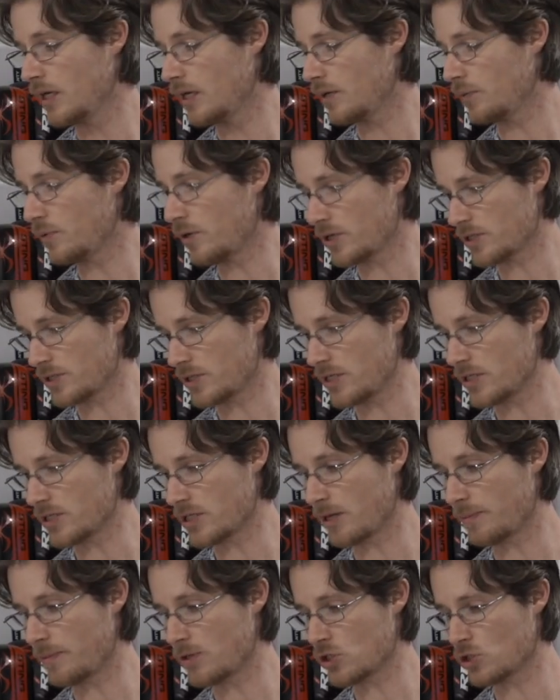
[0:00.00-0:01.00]
Whereas these
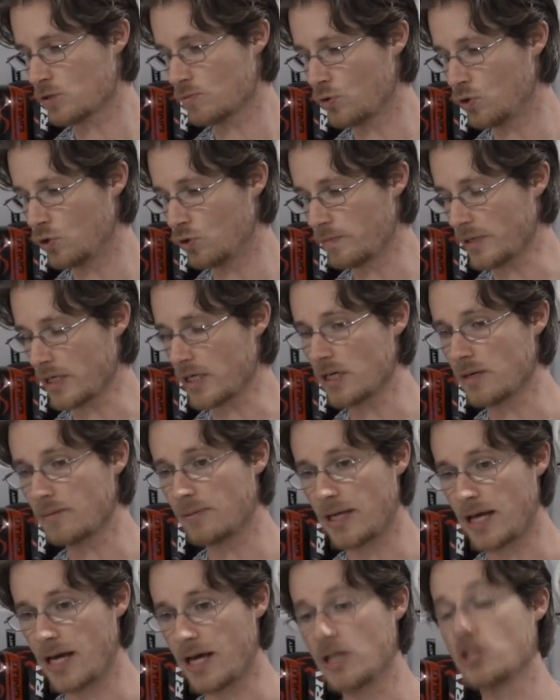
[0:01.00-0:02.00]
come in small, medium,
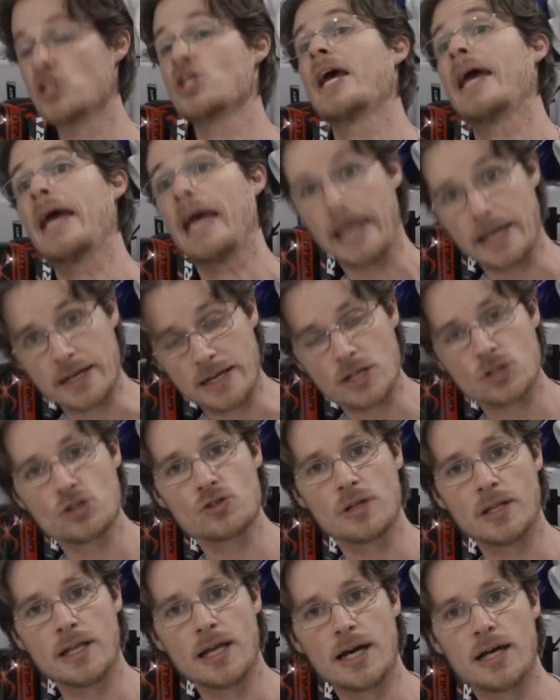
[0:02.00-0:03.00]
large, and
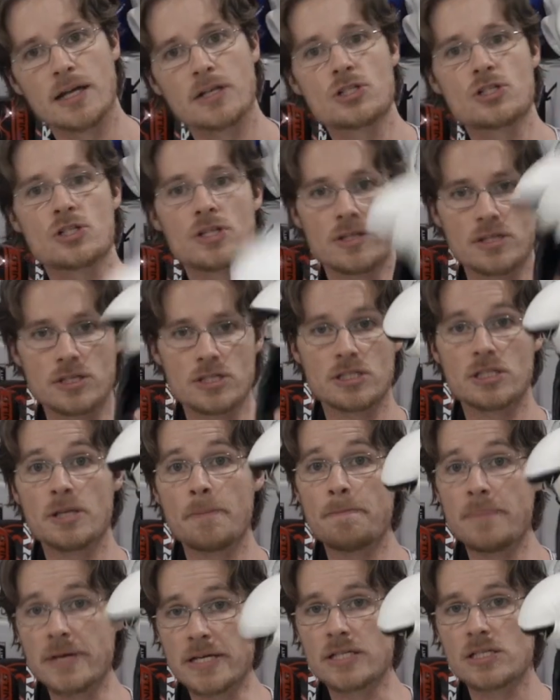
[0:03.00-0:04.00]
extra large. So this is the
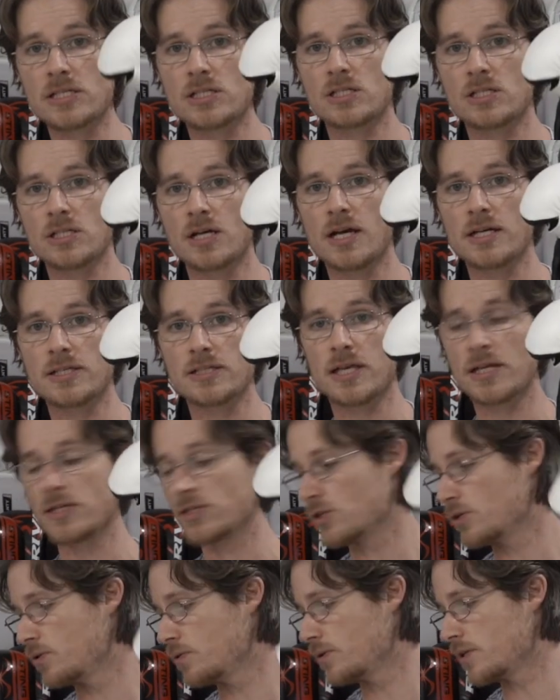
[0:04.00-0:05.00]
biggest size they
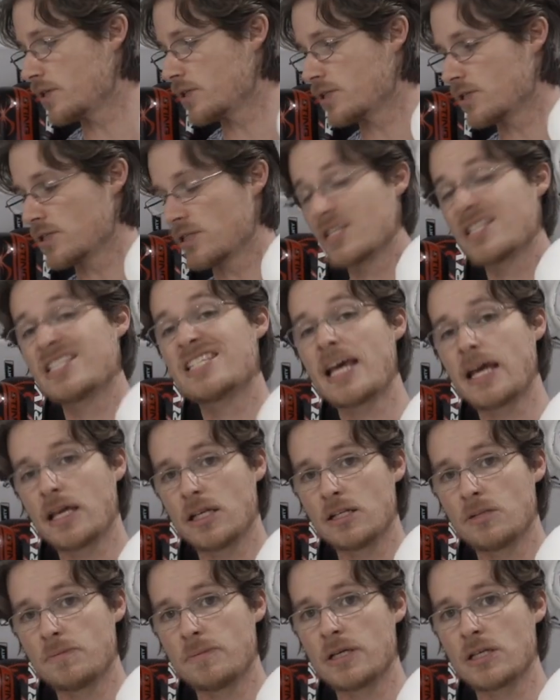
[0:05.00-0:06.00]
do. This is the
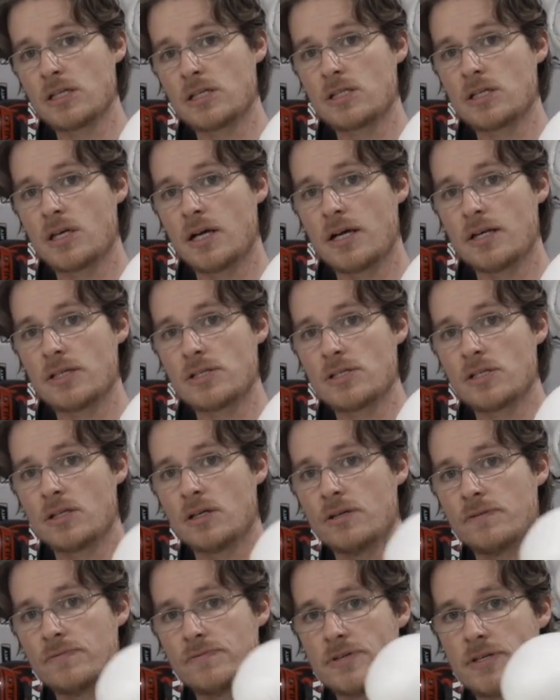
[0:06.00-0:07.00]
second biggest size
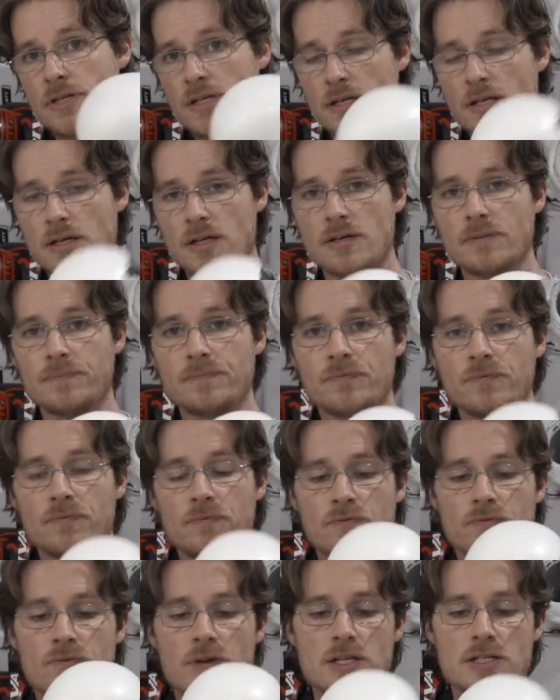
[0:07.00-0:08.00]
of the
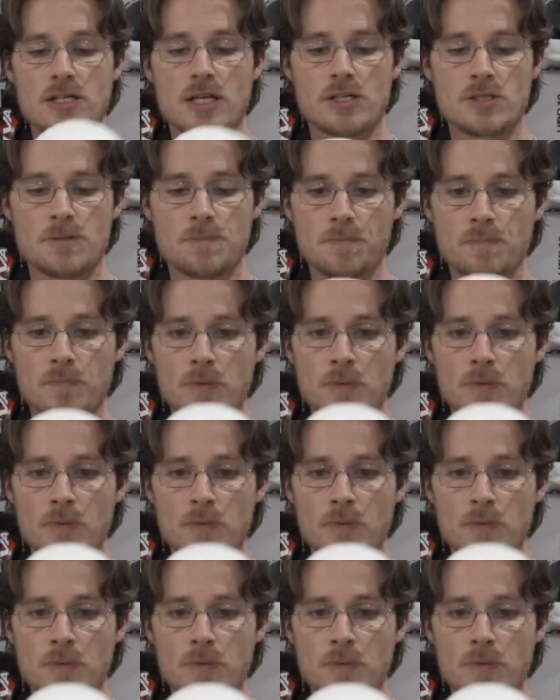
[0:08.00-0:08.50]
Fairtex.